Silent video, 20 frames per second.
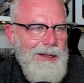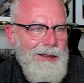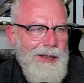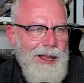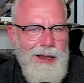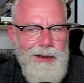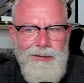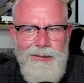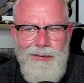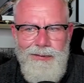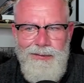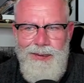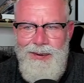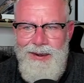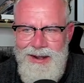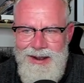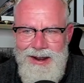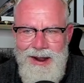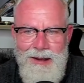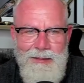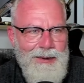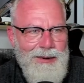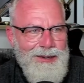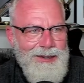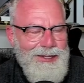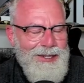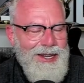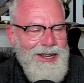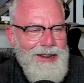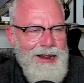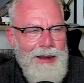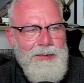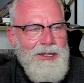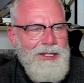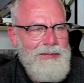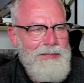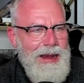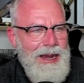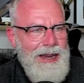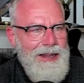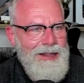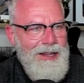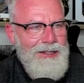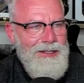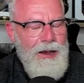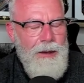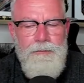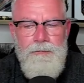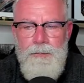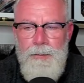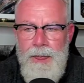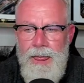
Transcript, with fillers: life numbers, and I'm just making these up.